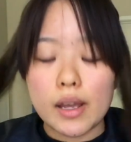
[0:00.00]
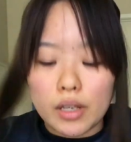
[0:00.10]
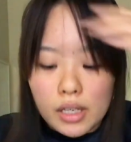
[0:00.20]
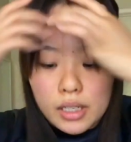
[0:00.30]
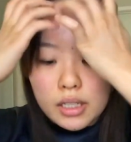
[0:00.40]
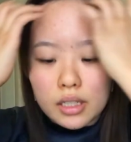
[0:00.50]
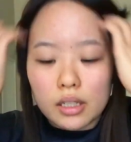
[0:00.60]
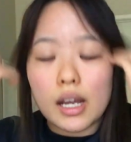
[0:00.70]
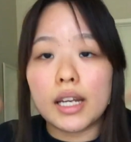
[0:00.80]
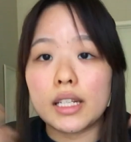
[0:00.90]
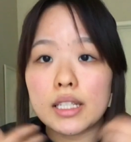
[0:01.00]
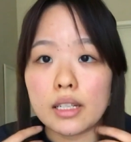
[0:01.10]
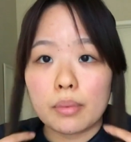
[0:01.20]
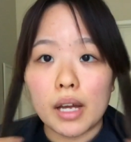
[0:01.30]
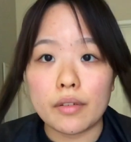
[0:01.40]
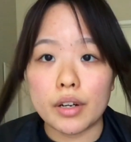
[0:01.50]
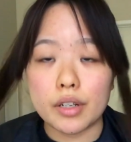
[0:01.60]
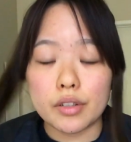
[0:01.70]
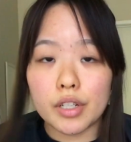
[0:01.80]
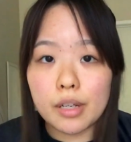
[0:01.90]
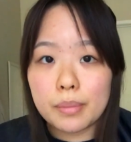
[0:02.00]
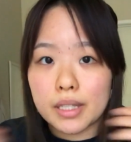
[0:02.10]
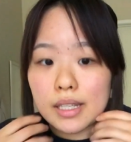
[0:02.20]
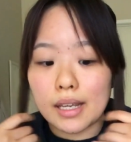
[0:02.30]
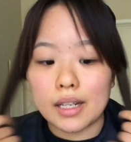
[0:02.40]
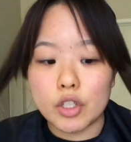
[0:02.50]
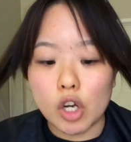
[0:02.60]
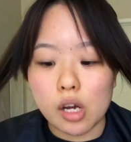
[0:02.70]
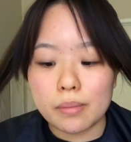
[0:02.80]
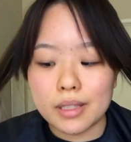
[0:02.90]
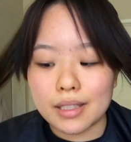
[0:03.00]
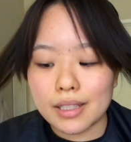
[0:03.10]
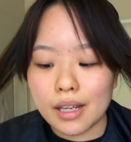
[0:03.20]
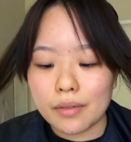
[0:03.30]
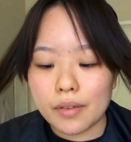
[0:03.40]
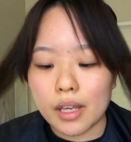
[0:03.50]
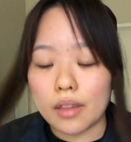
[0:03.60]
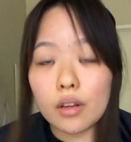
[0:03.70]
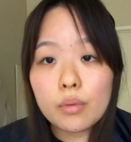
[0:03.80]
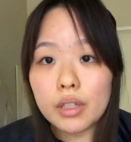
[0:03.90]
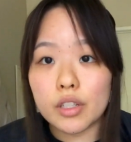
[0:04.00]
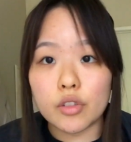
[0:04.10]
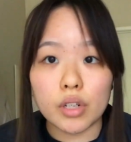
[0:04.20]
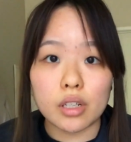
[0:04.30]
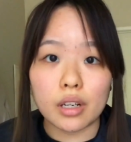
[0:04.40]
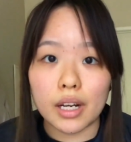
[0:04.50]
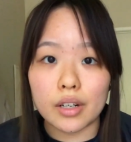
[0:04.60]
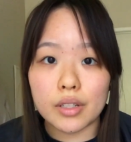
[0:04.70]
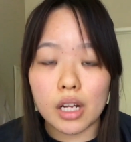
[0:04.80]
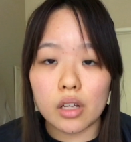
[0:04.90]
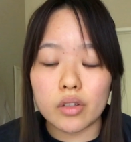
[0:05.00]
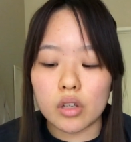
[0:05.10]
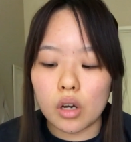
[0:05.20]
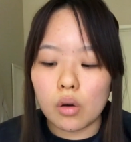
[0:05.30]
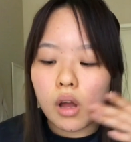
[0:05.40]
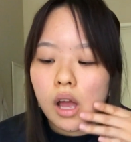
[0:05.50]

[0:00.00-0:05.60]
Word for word: I needed I need to apply for internships and jobs and stuff, and they're really strict on hairstyles, so